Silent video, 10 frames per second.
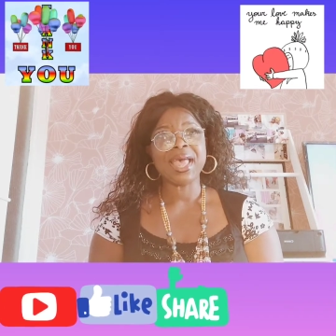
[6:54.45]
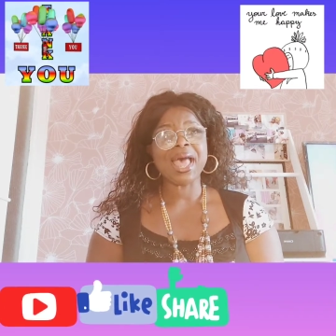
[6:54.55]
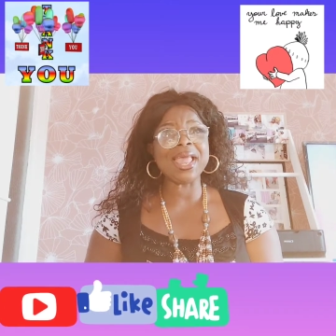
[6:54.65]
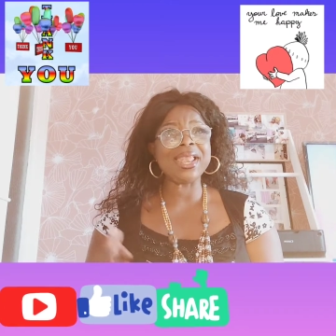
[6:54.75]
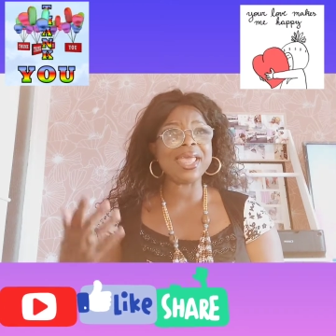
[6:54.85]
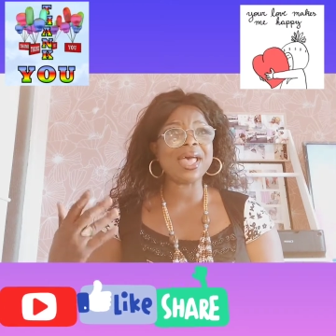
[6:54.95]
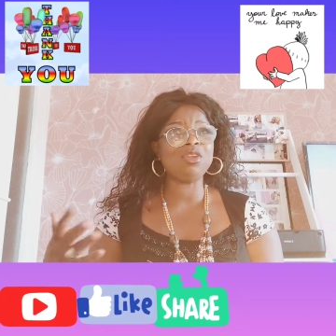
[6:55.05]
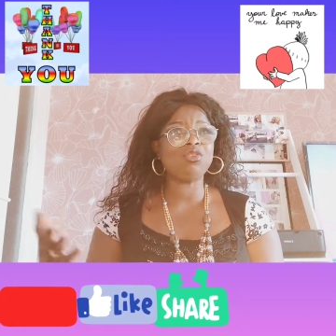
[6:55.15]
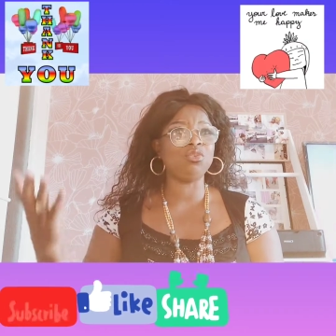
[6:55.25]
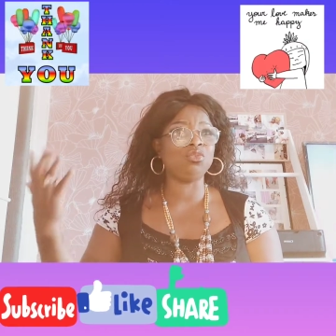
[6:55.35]
I learned
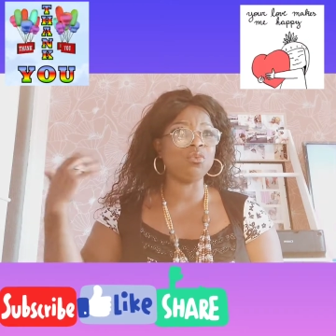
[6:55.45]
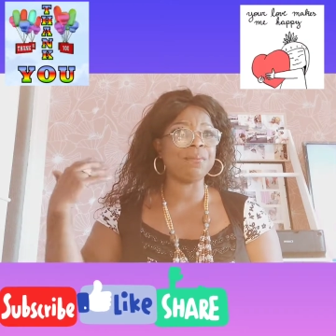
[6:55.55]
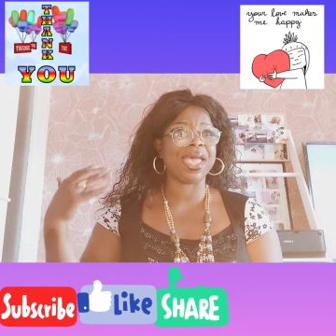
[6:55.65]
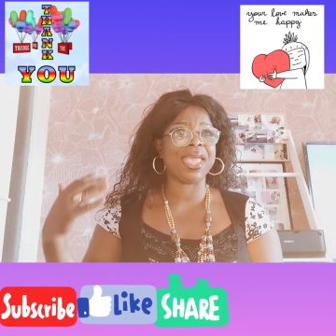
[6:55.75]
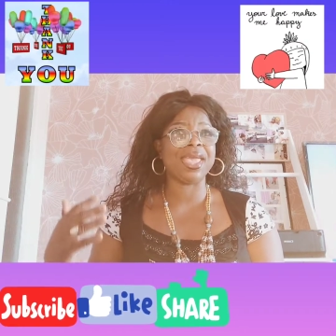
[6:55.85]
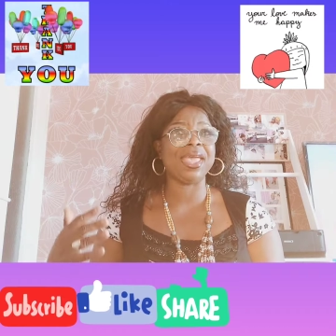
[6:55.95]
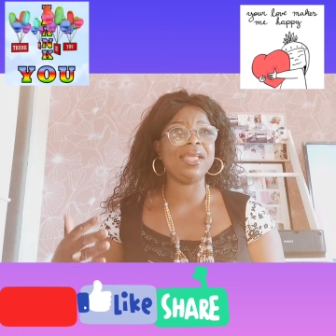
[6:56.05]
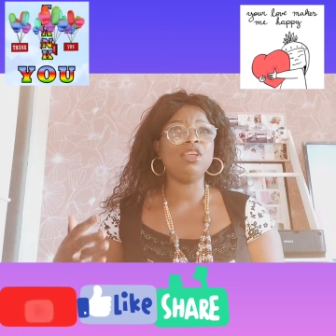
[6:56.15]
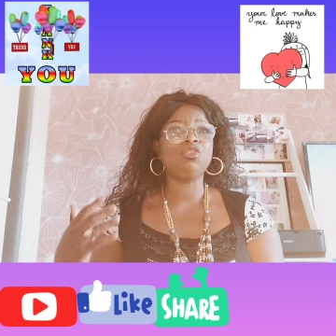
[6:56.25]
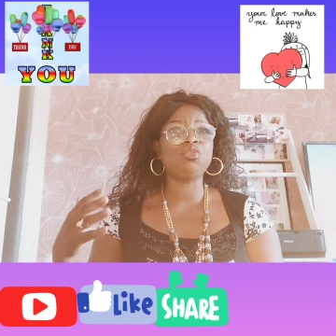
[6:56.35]
how to do my
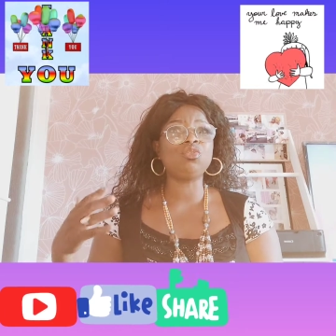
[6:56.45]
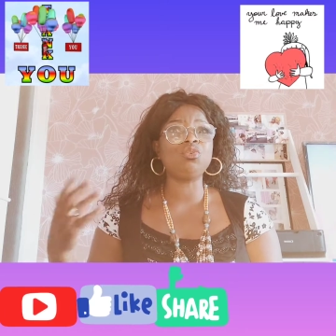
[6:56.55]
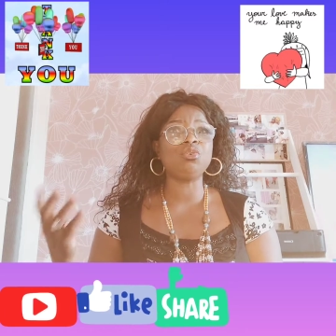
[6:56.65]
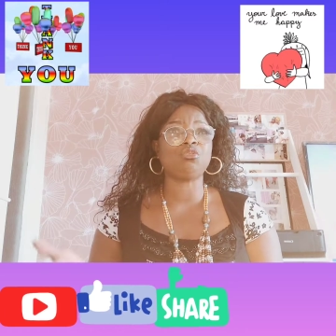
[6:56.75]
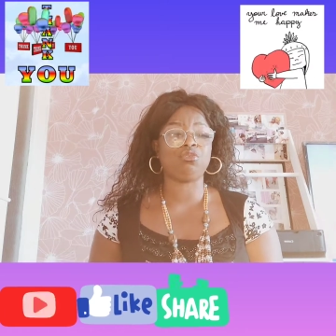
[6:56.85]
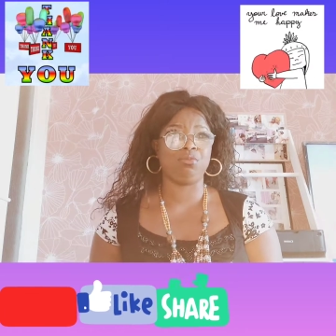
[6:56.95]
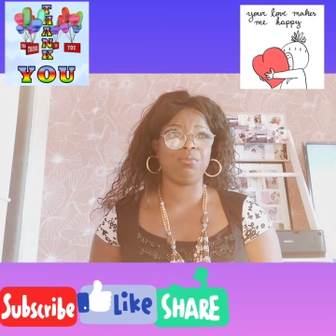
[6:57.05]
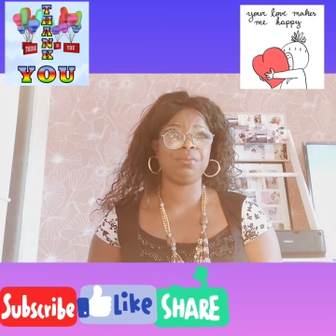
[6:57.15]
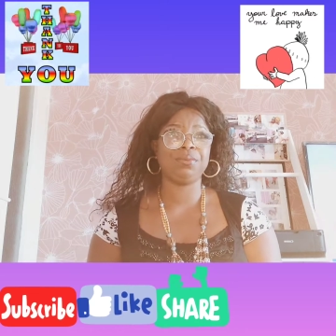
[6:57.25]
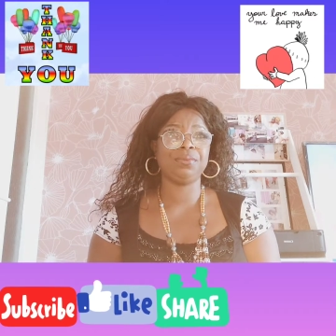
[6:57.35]
hair through YouTube.
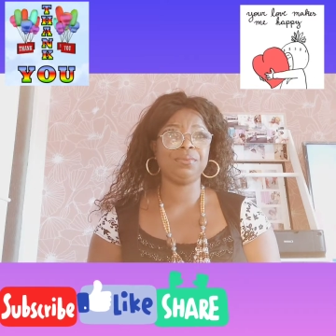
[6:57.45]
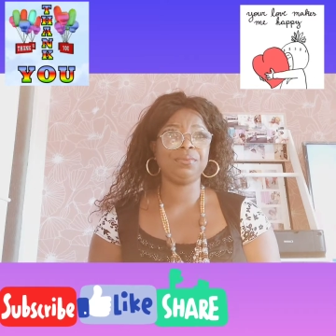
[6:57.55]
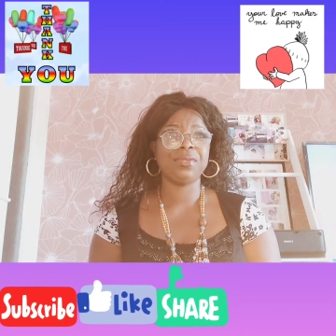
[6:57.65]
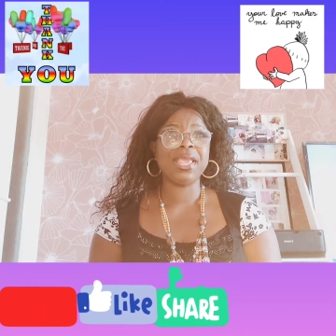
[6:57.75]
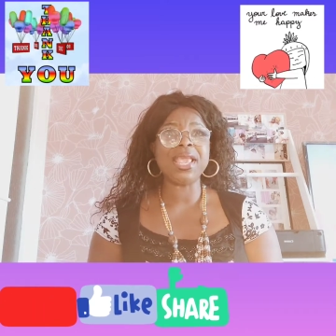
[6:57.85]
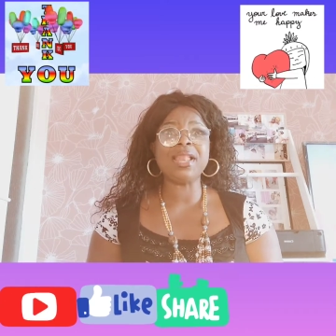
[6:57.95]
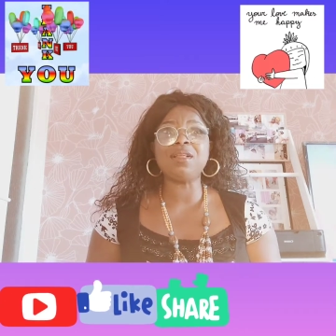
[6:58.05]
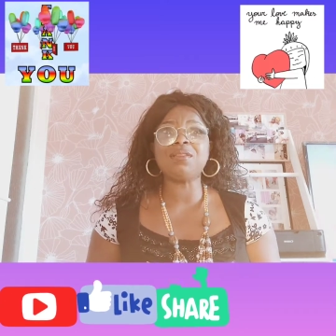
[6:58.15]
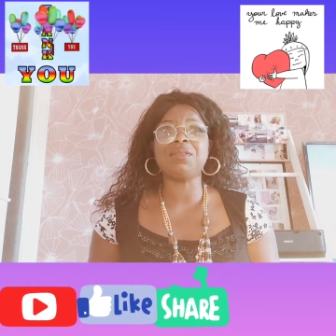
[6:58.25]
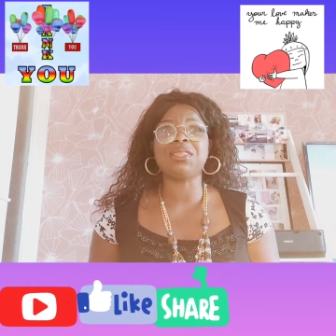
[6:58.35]
A
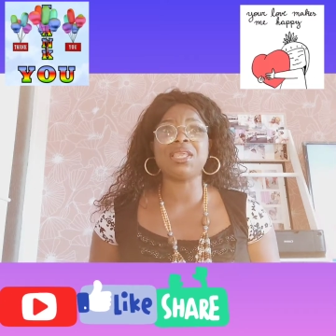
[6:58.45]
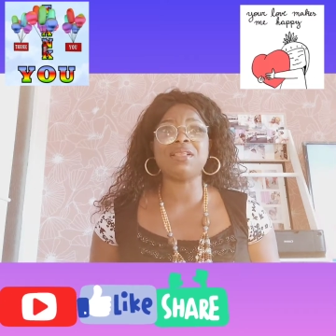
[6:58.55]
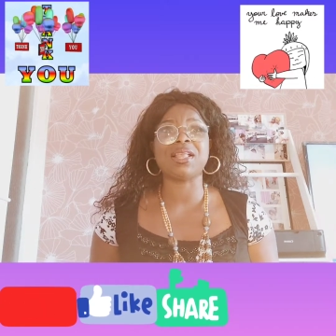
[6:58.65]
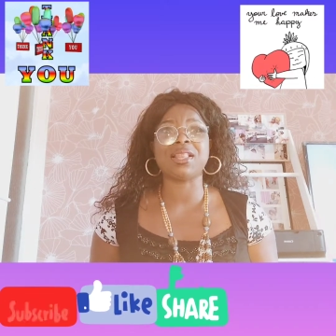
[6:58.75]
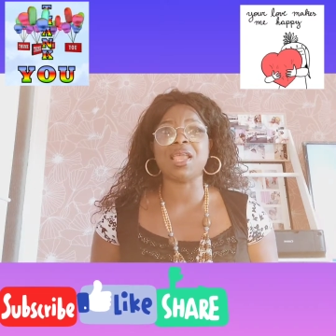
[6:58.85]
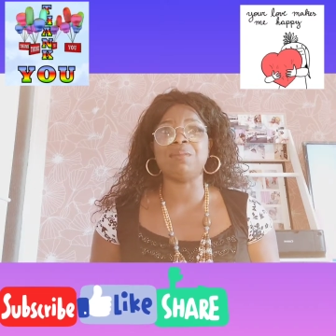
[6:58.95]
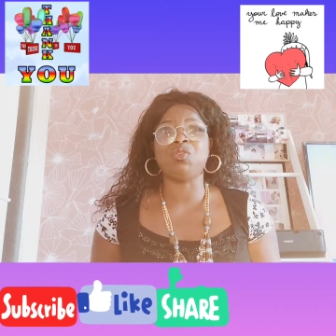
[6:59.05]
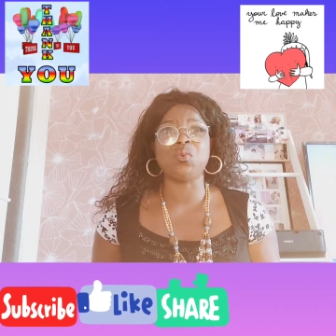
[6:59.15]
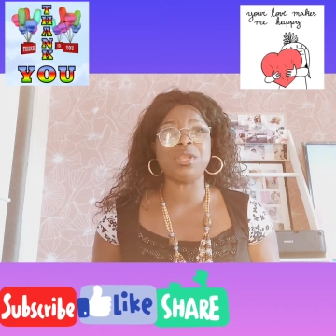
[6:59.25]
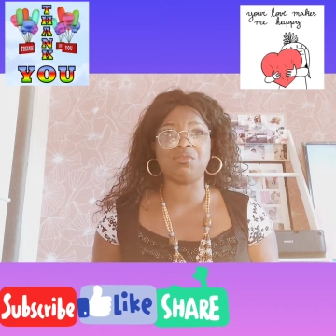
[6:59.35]
lot of things that I am
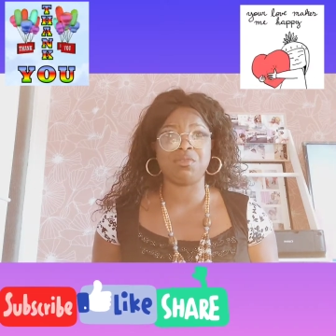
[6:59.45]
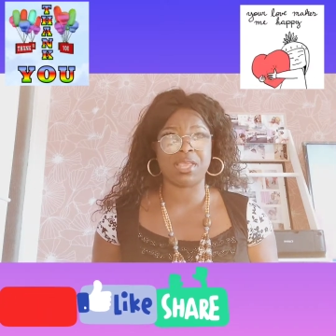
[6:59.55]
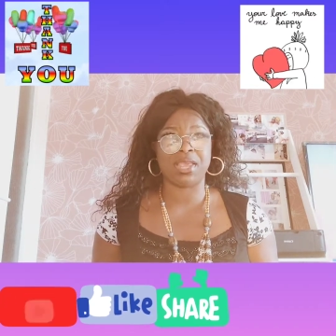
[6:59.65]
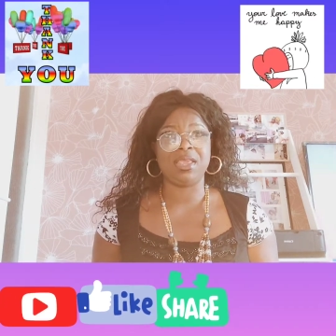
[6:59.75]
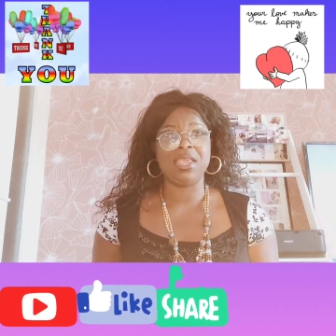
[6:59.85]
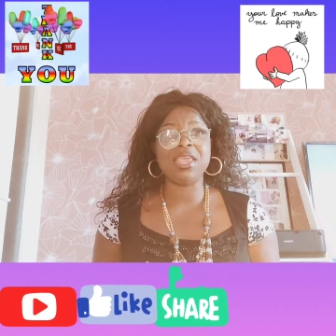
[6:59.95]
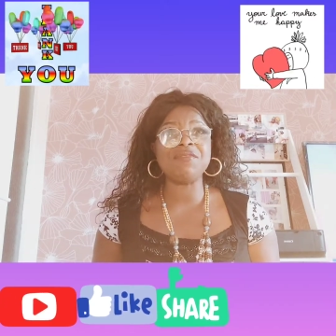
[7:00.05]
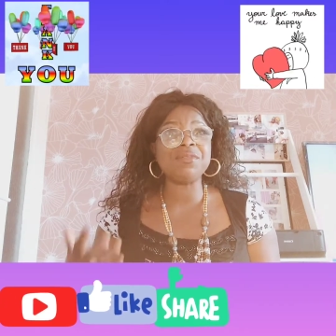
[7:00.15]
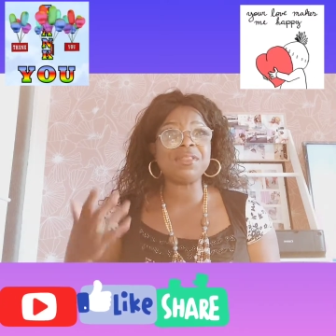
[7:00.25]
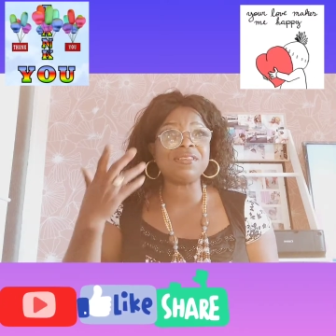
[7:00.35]
doing today,
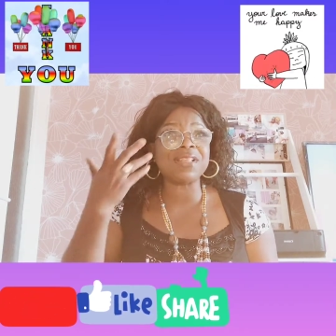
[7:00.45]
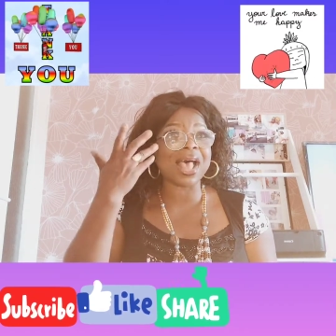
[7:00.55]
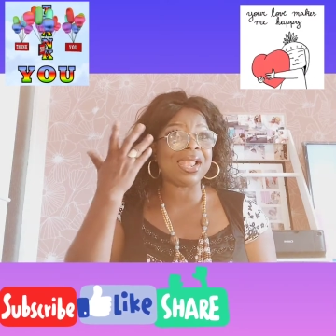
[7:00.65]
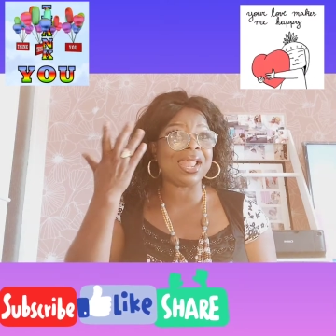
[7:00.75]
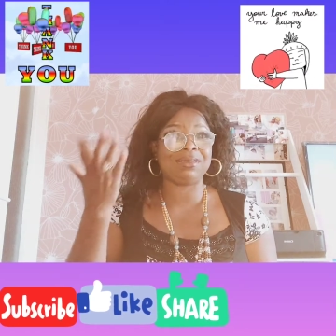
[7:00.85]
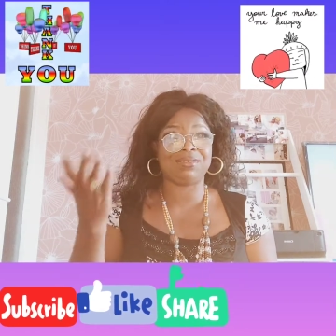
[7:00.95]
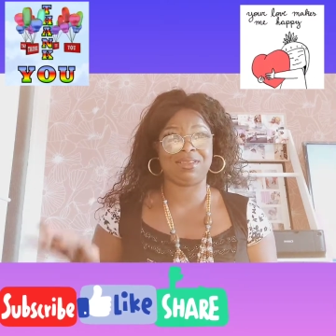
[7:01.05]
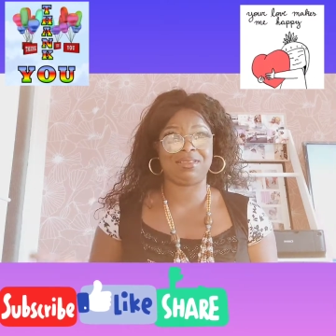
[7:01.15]
even these eyelashes,